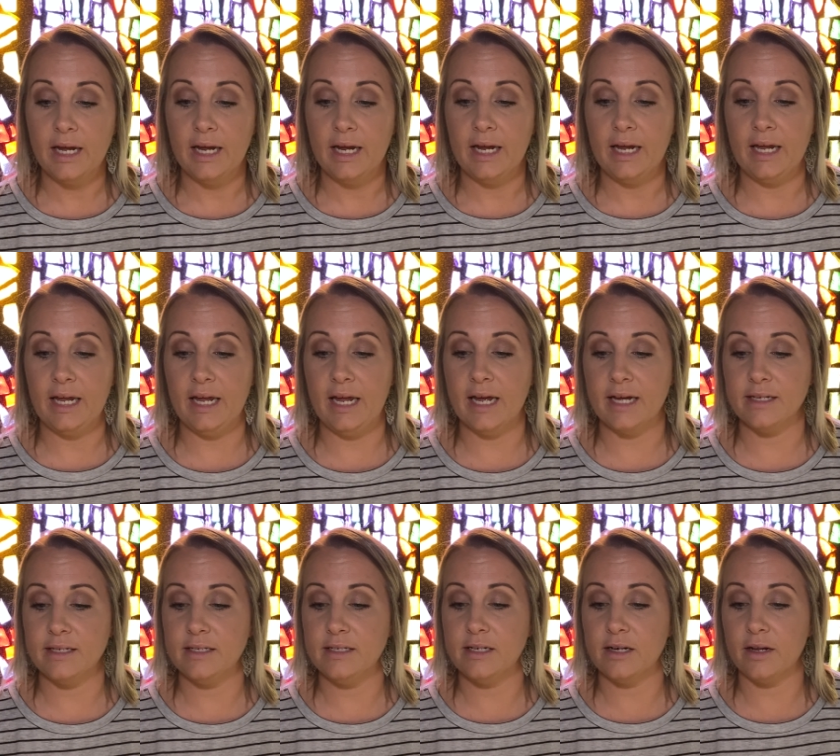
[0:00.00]
He
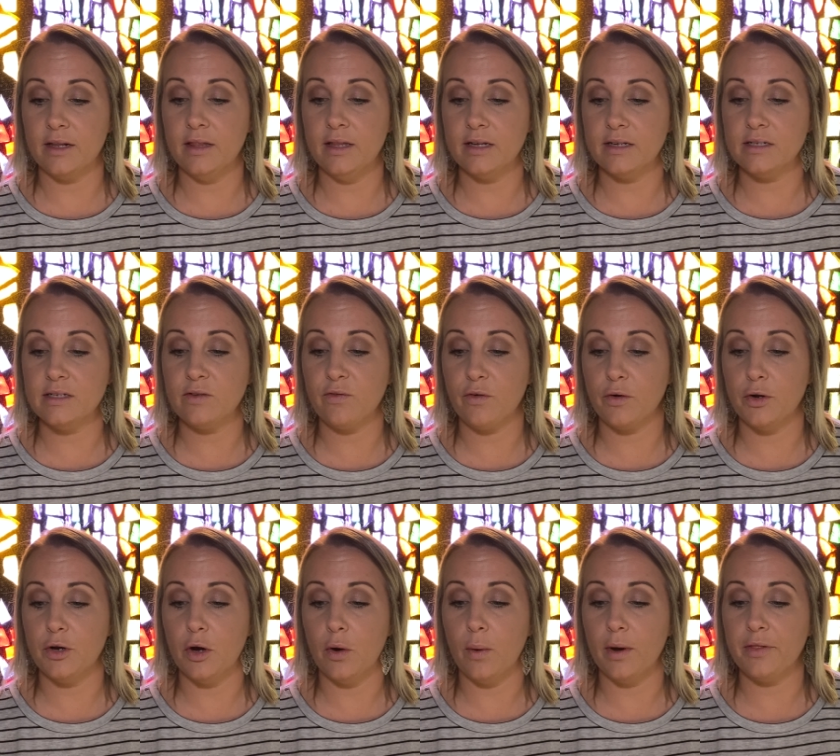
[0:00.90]
has done this for
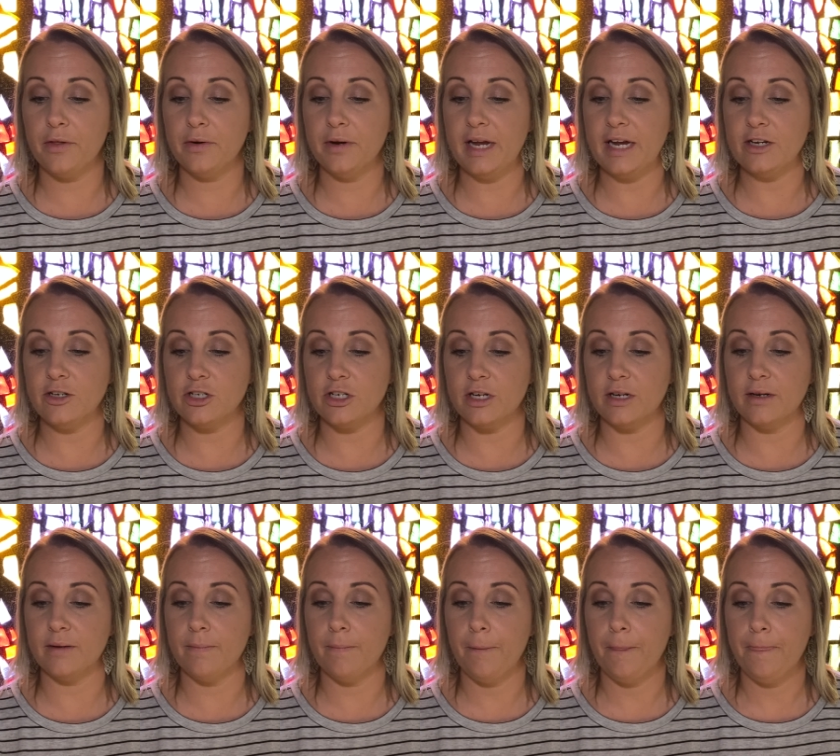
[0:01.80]
no other
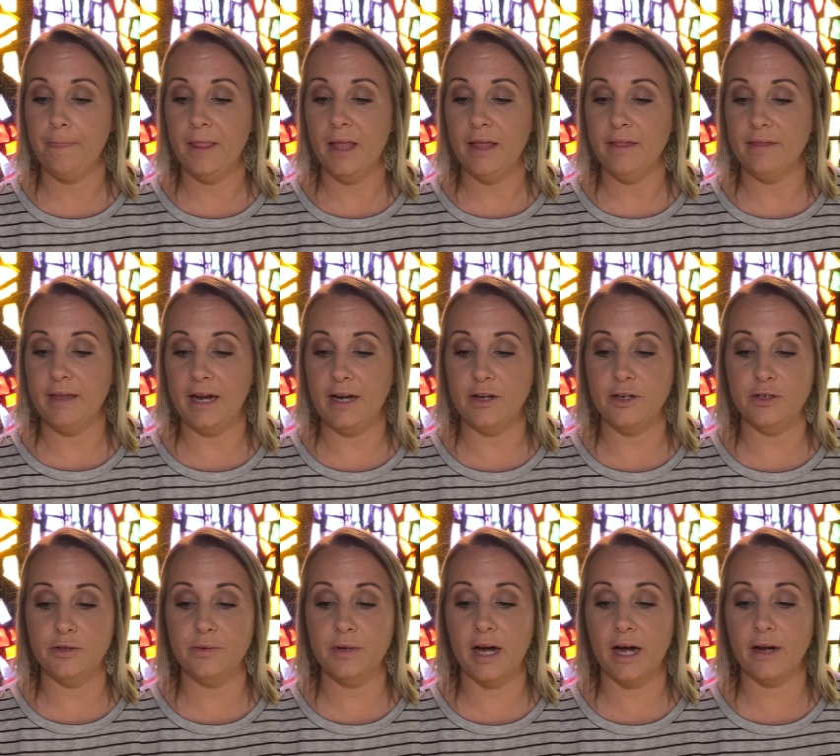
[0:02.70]
nation. They
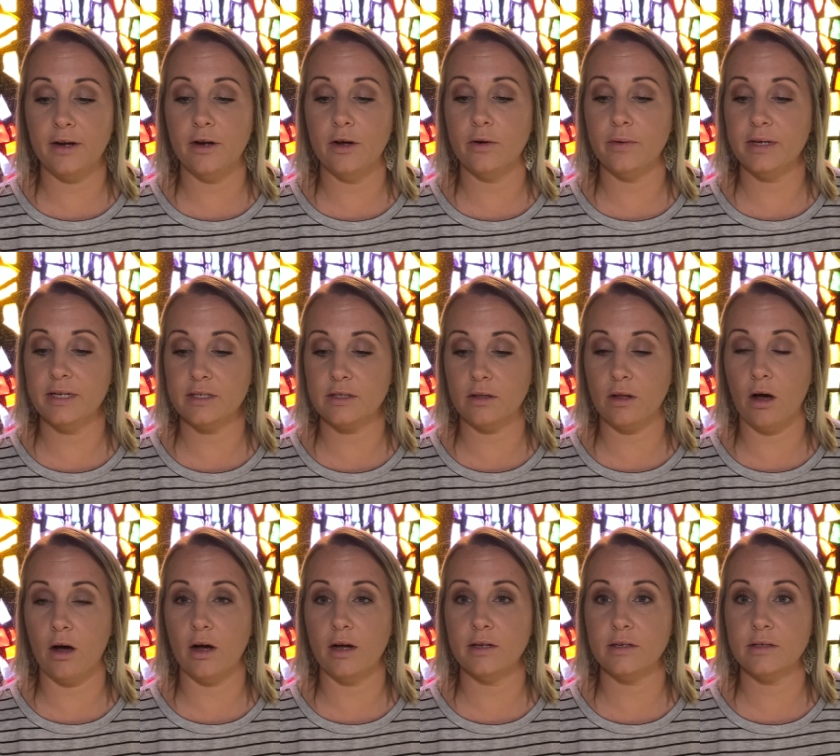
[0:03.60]
do not know his
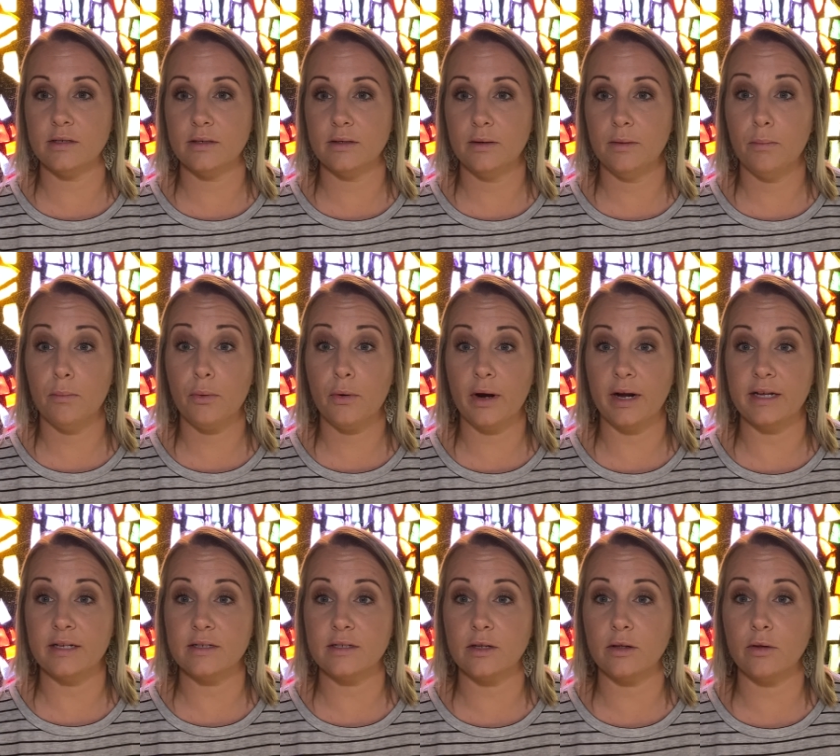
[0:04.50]
laws.
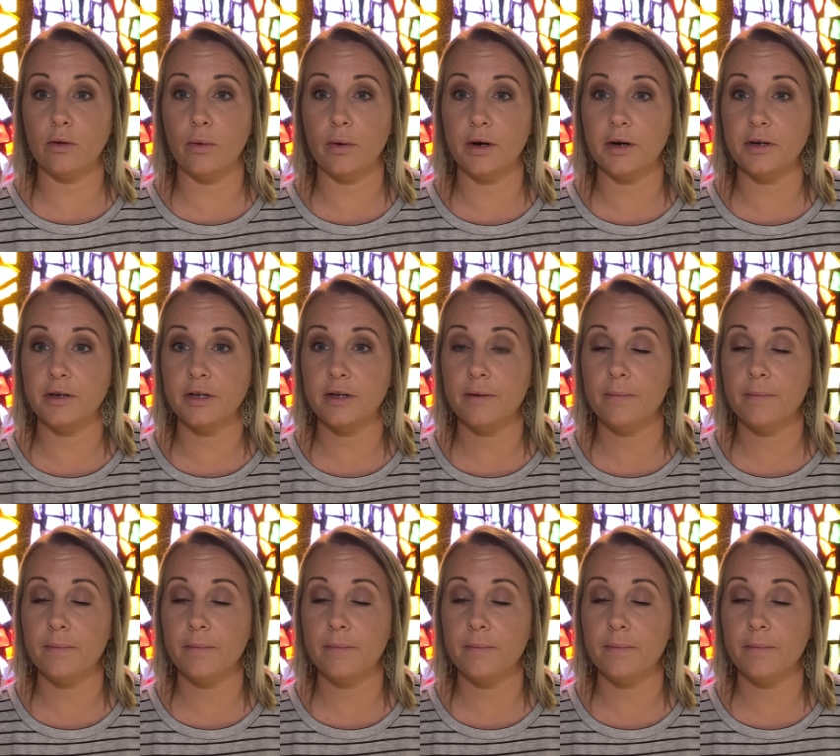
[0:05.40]
Praise the Lord.